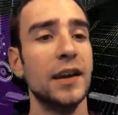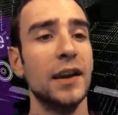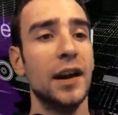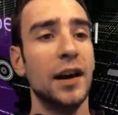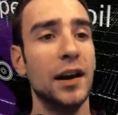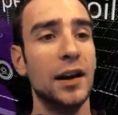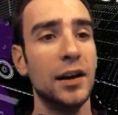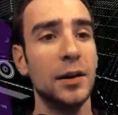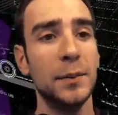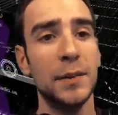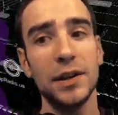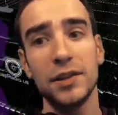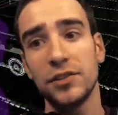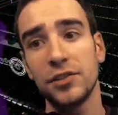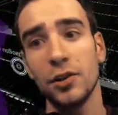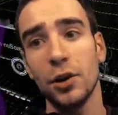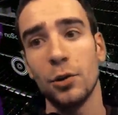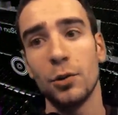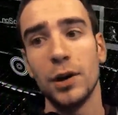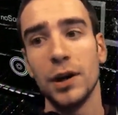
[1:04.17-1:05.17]
Um,
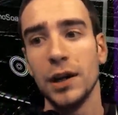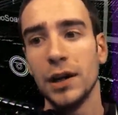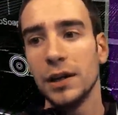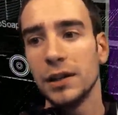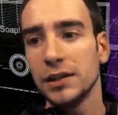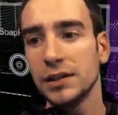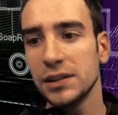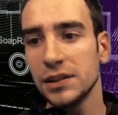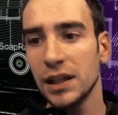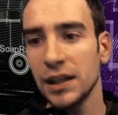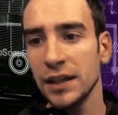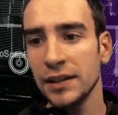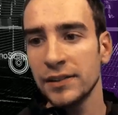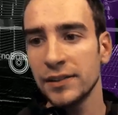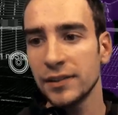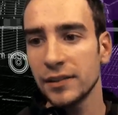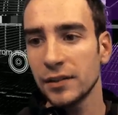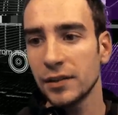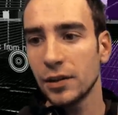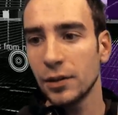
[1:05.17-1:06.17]
so
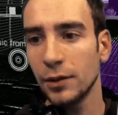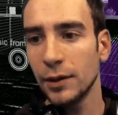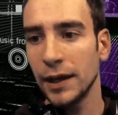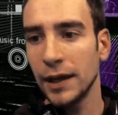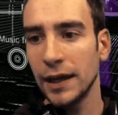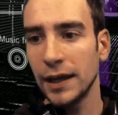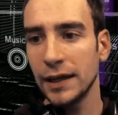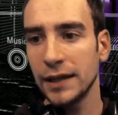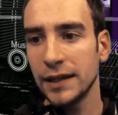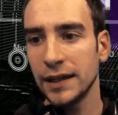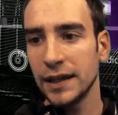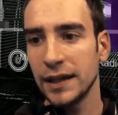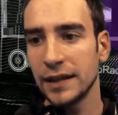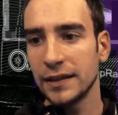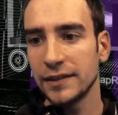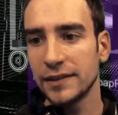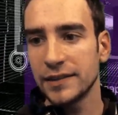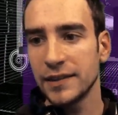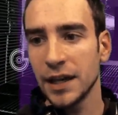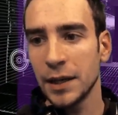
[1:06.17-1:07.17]
let's go ahead and
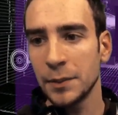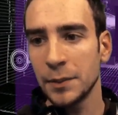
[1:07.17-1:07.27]
stop